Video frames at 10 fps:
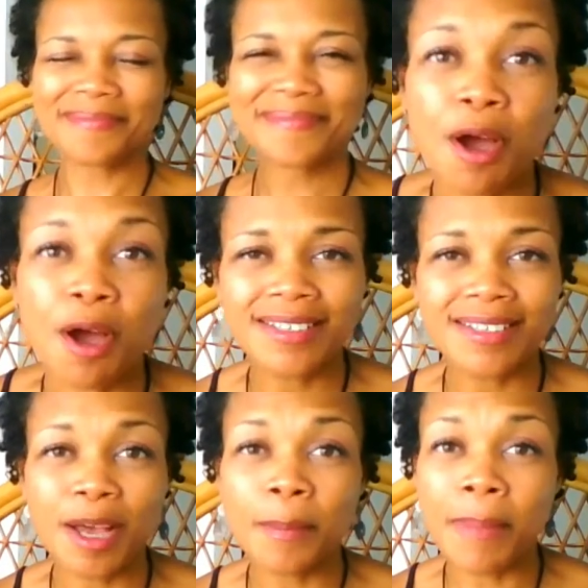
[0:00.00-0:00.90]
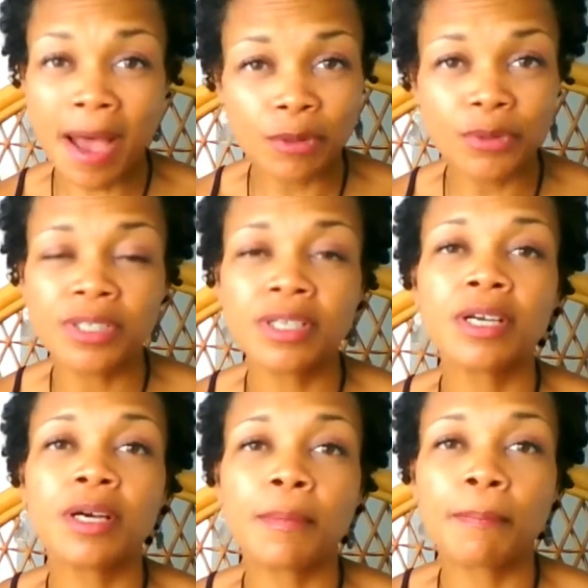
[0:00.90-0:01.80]
Also,
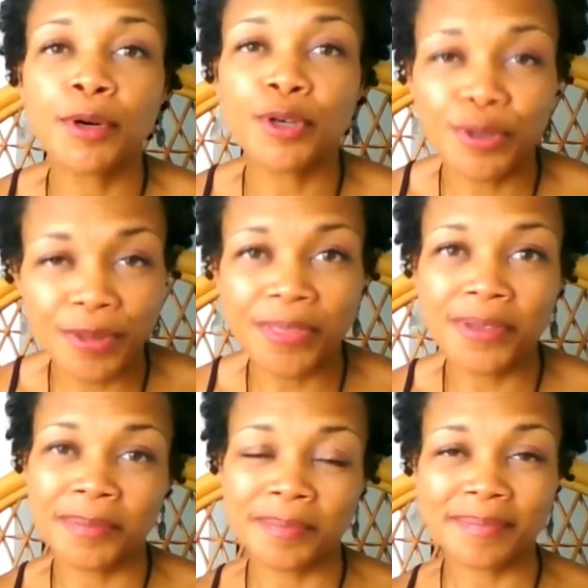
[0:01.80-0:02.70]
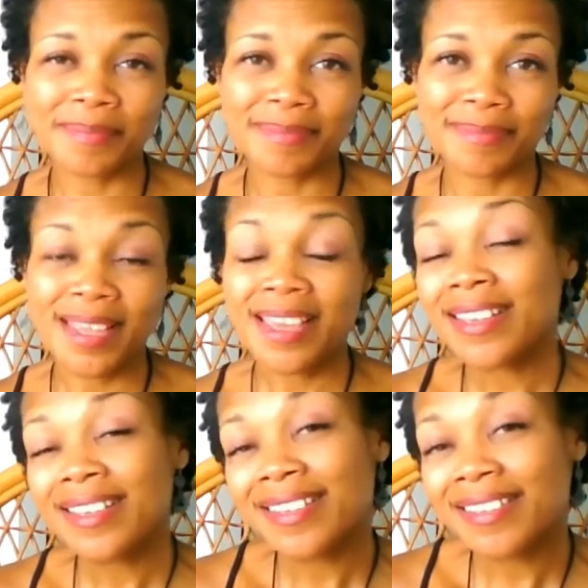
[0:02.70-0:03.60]
conception ain't that quiet.
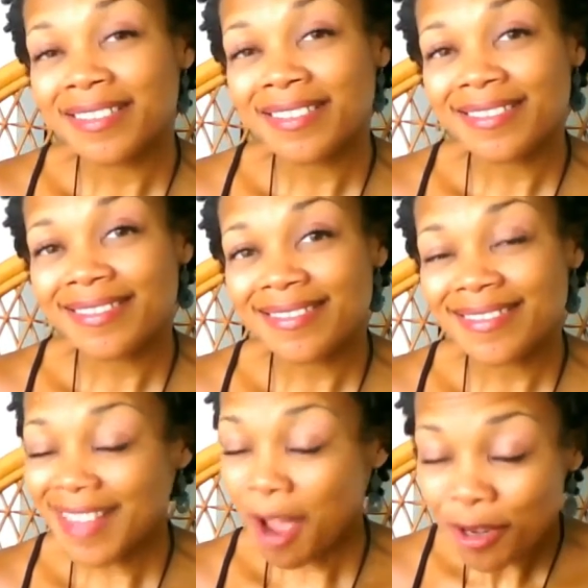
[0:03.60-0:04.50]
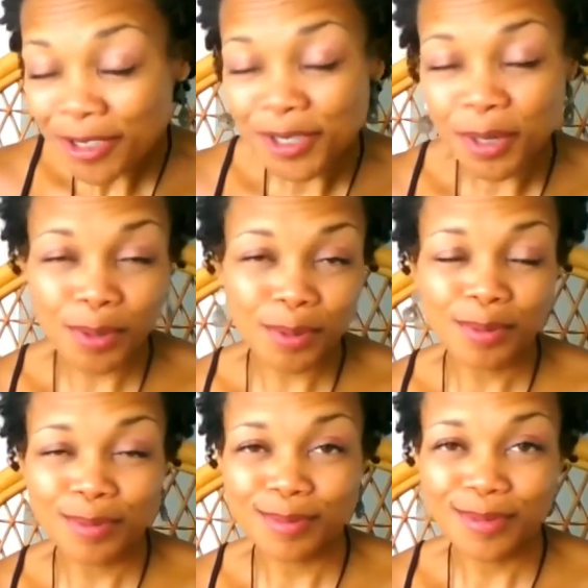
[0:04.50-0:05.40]
The point is
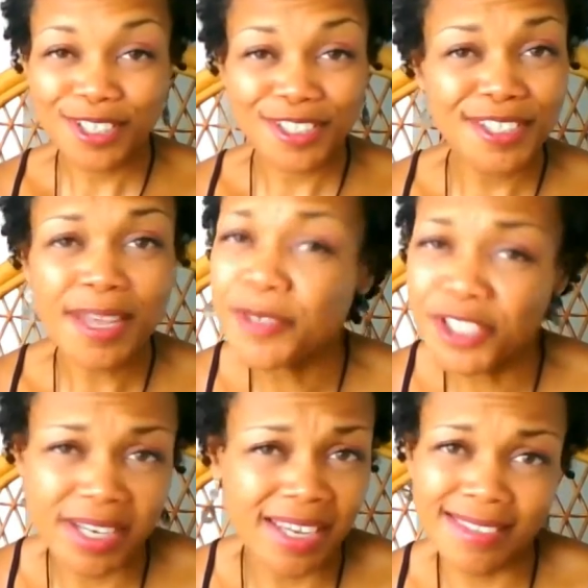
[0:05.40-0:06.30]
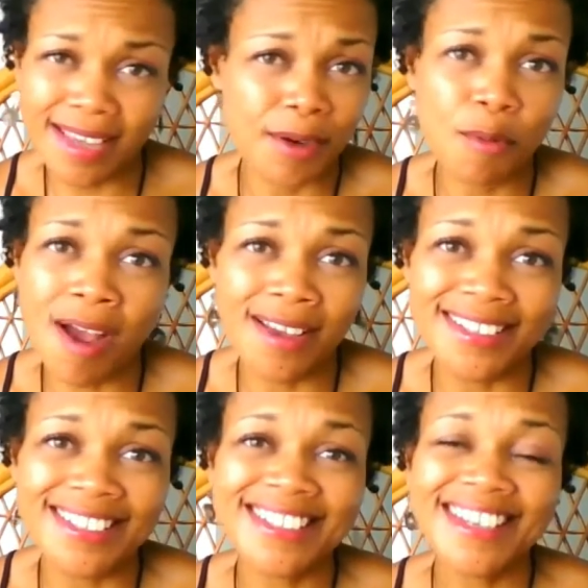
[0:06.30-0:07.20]
that that is
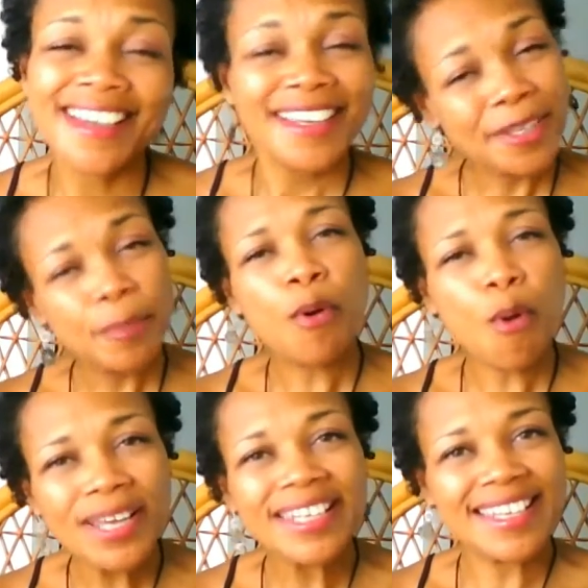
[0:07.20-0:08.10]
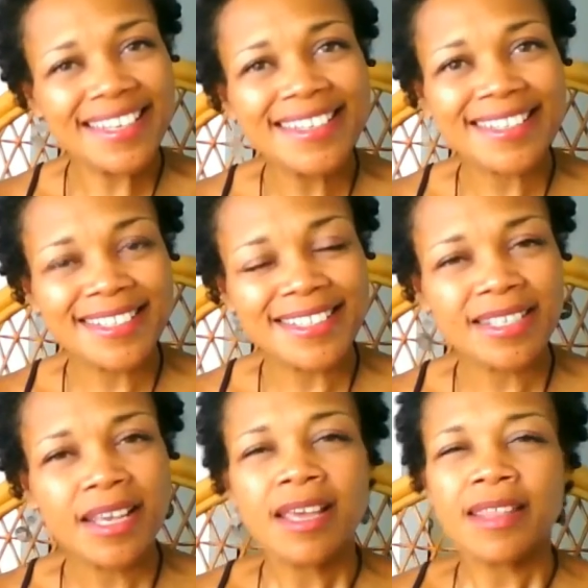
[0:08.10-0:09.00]
a distortion
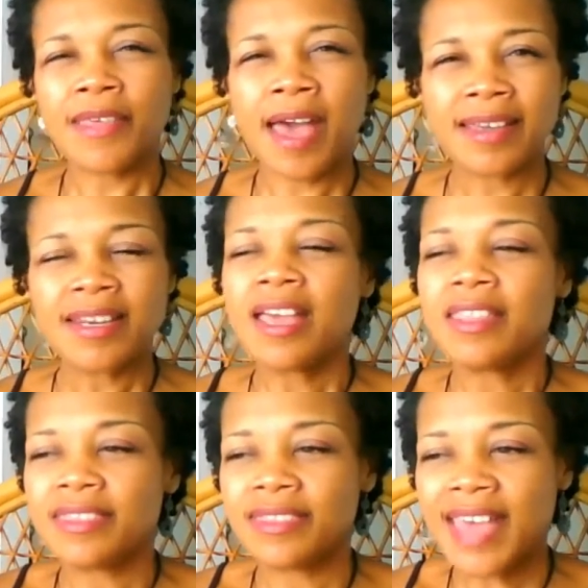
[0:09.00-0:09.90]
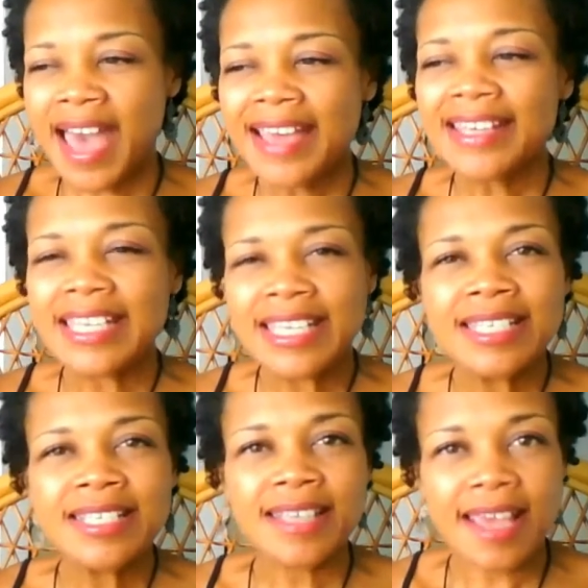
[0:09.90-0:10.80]
that happened to the human
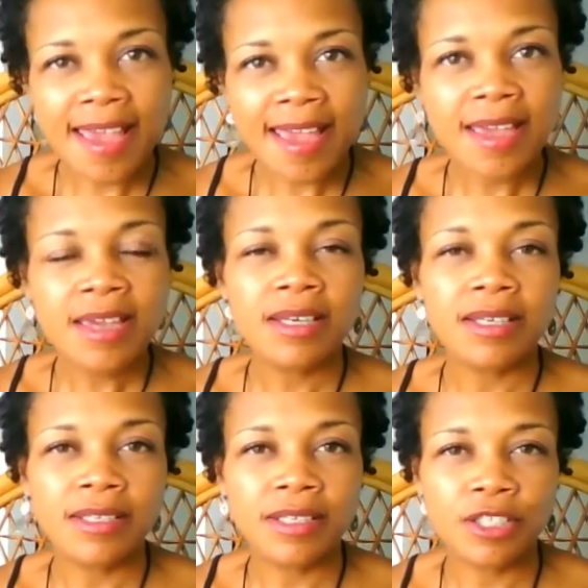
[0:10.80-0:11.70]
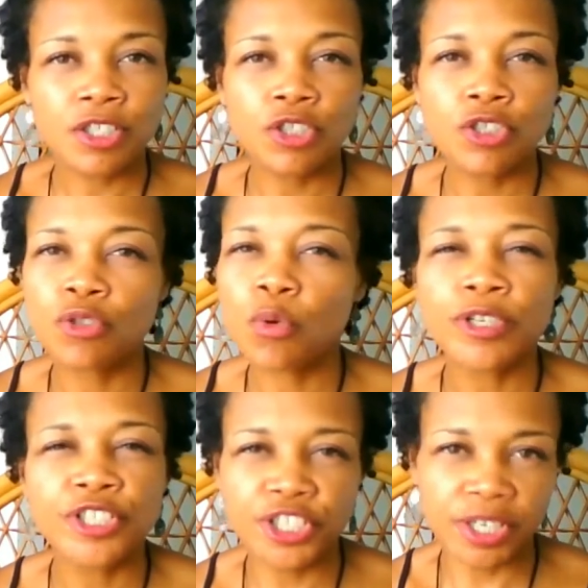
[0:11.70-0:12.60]
narrative that said, keep your
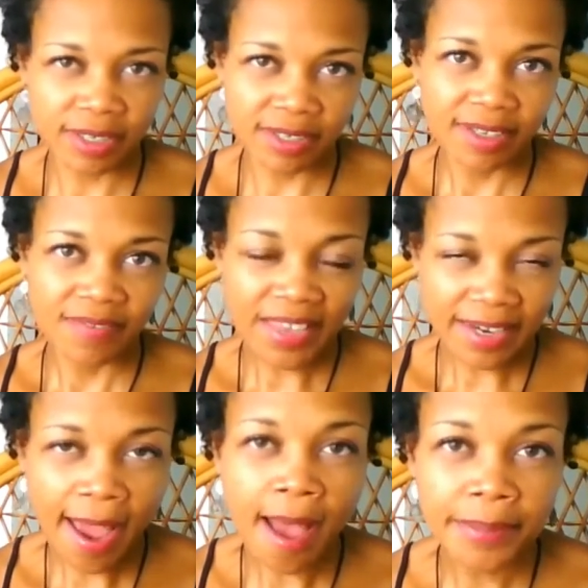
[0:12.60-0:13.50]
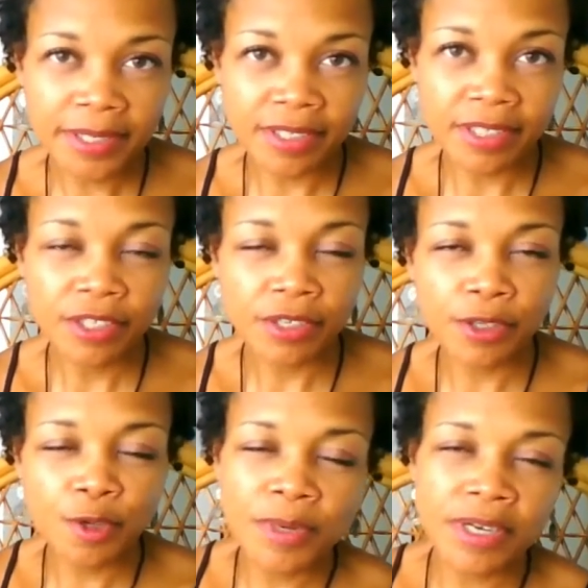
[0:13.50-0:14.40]
dreams to yourself.
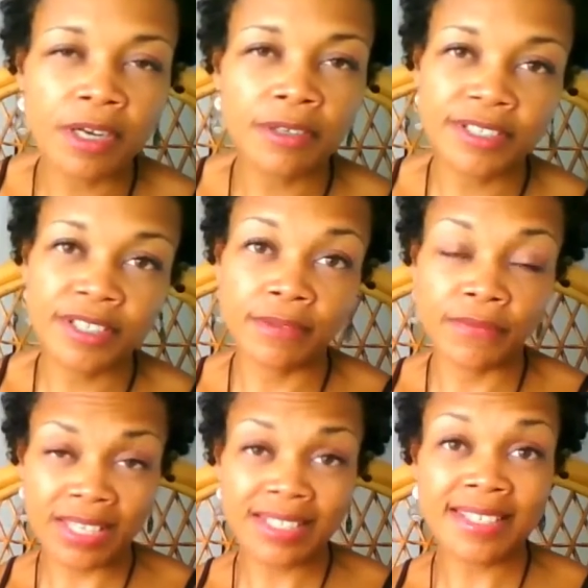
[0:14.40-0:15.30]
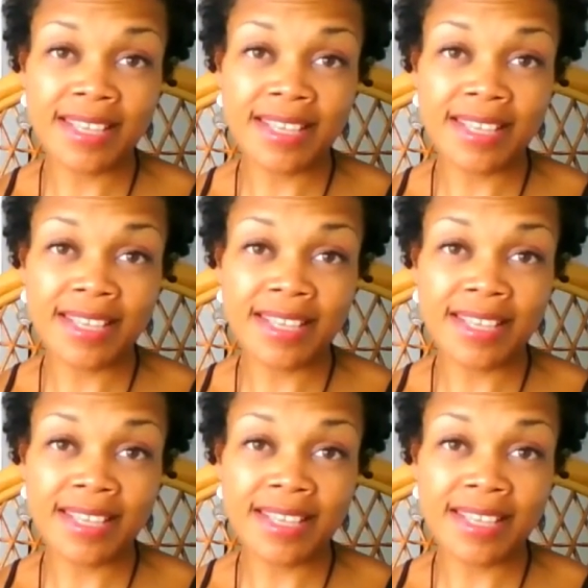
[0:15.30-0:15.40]
That's nonsense.